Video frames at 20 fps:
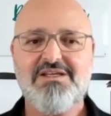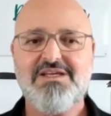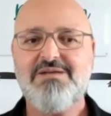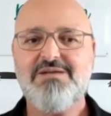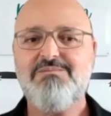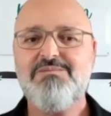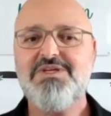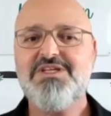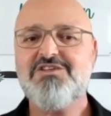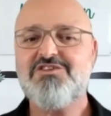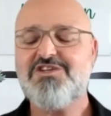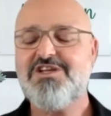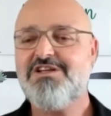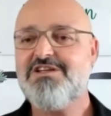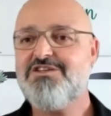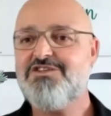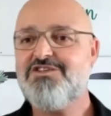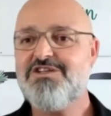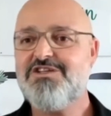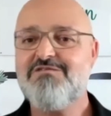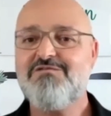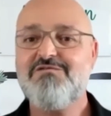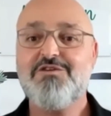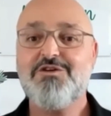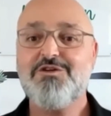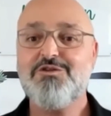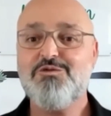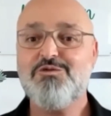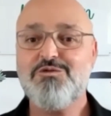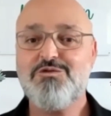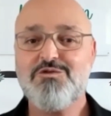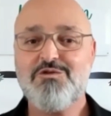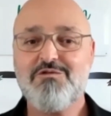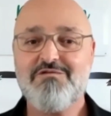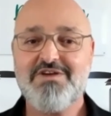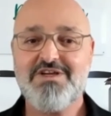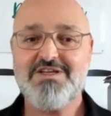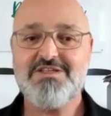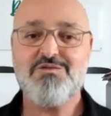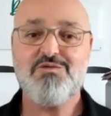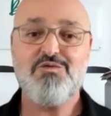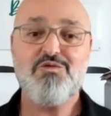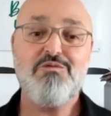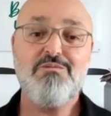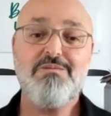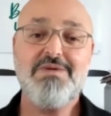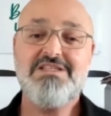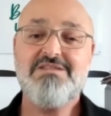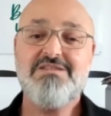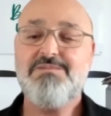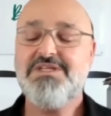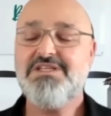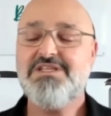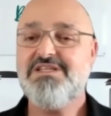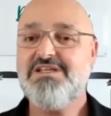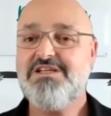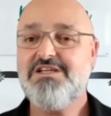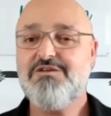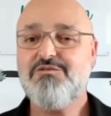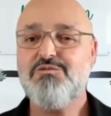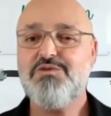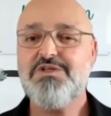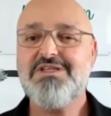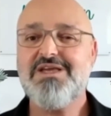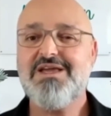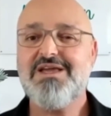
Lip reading: can be challenging for those of us who might be dealing with